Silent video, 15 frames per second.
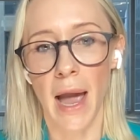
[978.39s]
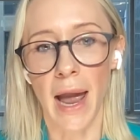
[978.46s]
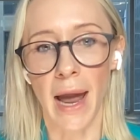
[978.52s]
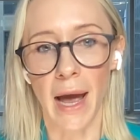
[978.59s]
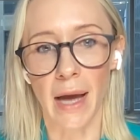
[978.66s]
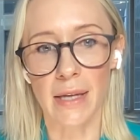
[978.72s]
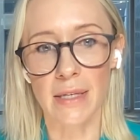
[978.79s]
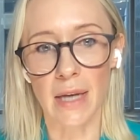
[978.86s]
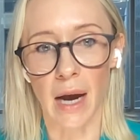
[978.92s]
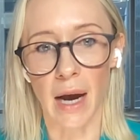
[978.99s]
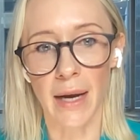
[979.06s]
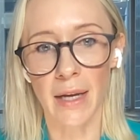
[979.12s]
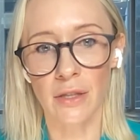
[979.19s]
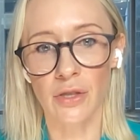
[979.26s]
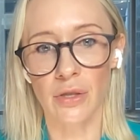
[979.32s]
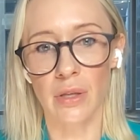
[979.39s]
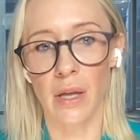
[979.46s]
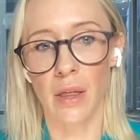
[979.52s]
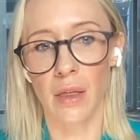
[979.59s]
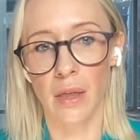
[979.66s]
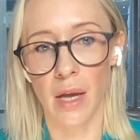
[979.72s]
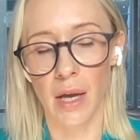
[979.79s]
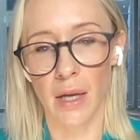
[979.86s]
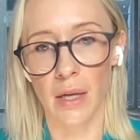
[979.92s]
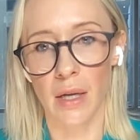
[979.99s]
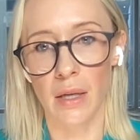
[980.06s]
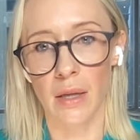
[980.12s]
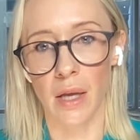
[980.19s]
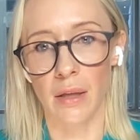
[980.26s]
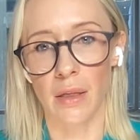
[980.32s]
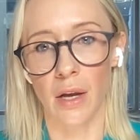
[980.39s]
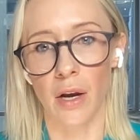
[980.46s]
And I actually think that